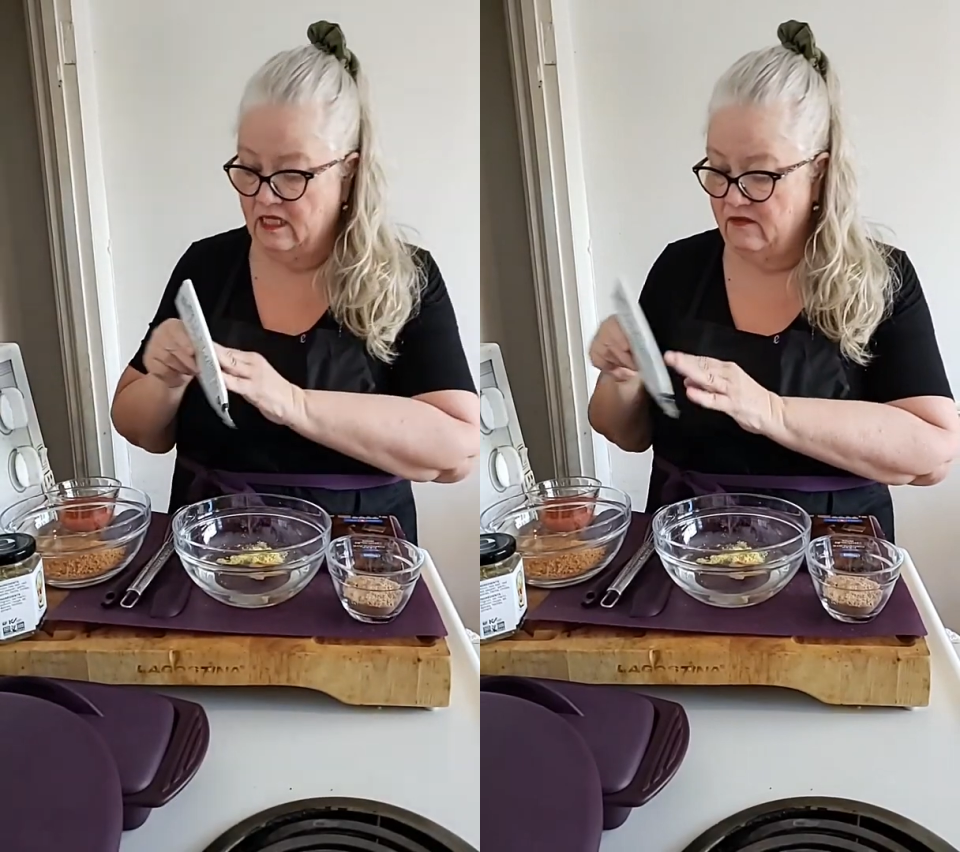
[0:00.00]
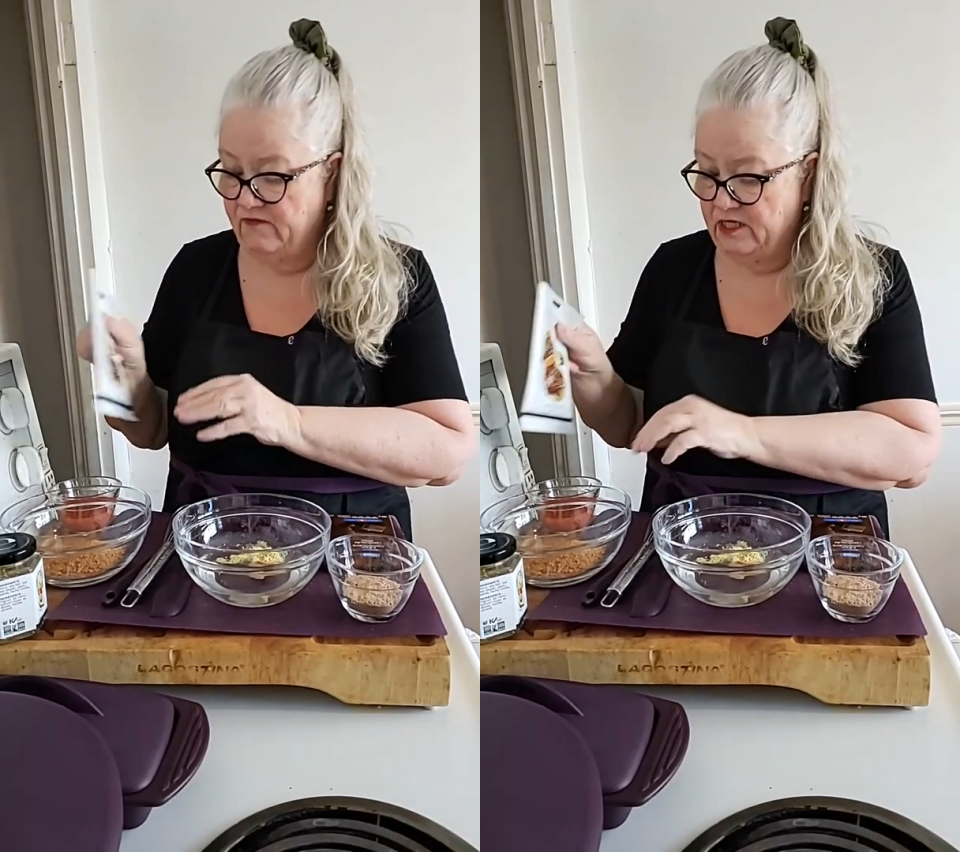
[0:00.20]

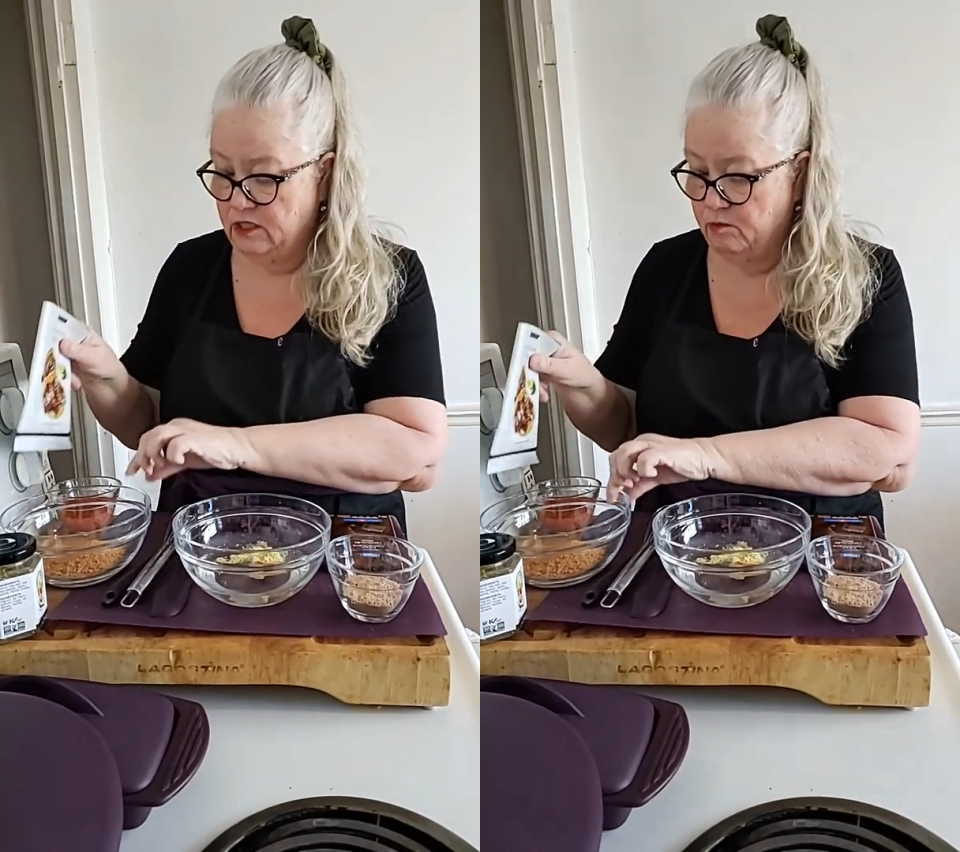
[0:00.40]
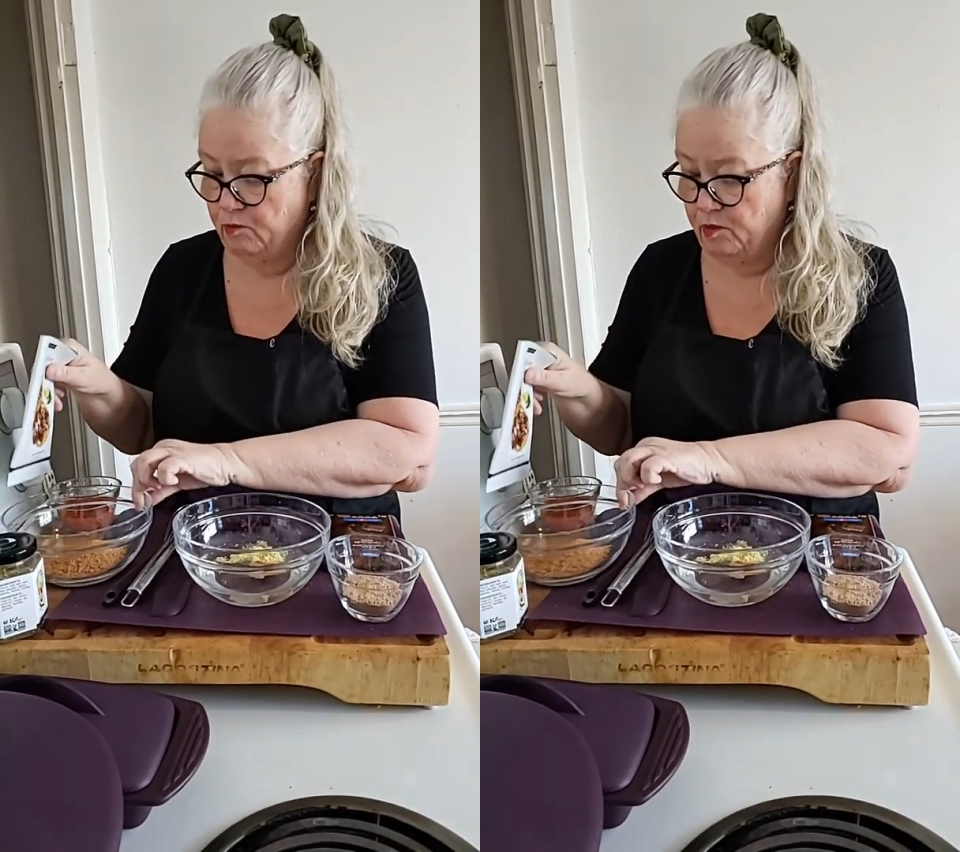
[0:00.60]
the
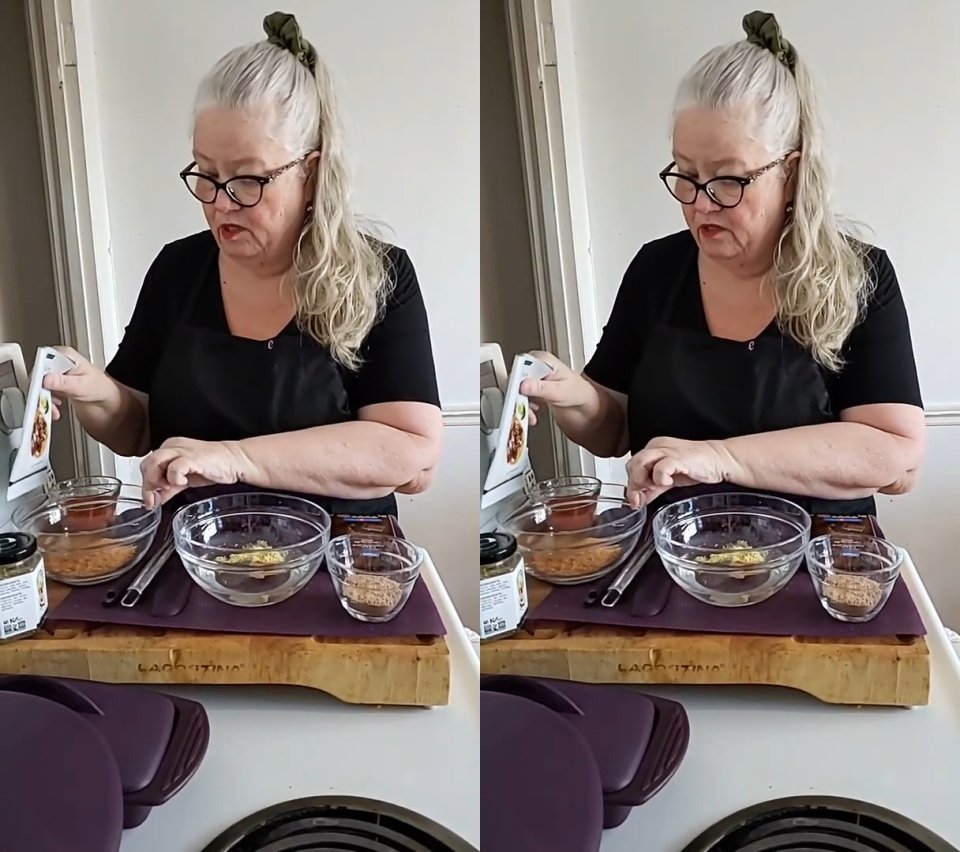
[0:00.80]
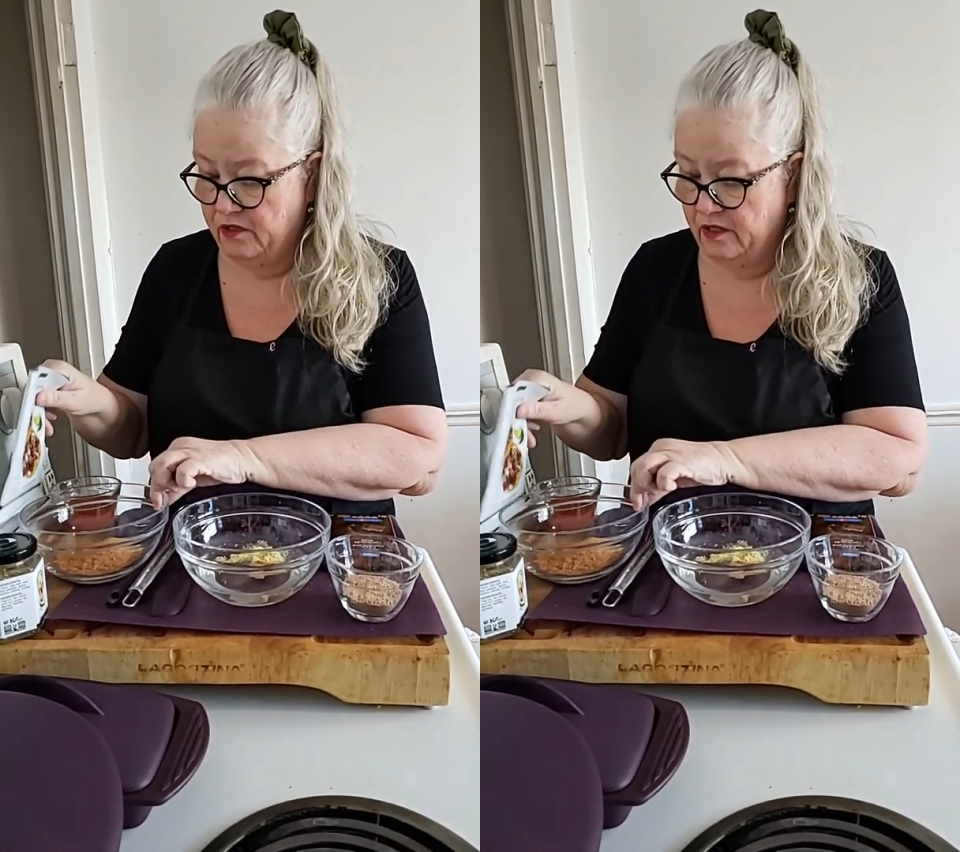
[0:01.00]
vegetable broth.